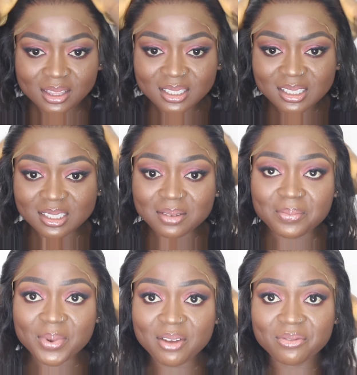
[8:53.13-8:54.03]
This is a
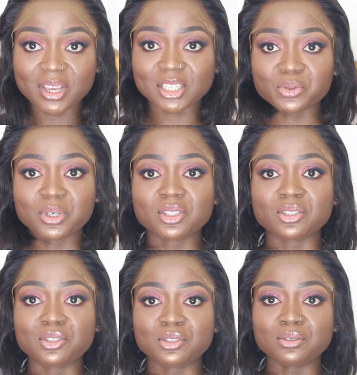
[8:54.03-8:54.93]
perfect way
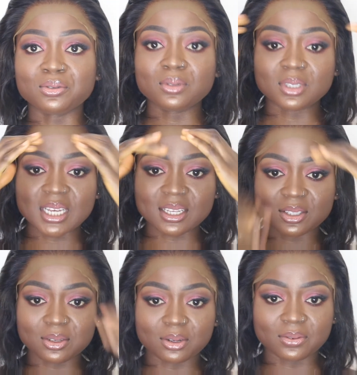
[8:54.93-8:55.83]
to do that
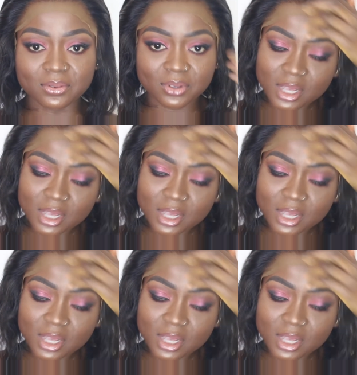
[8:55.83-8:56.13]
sort of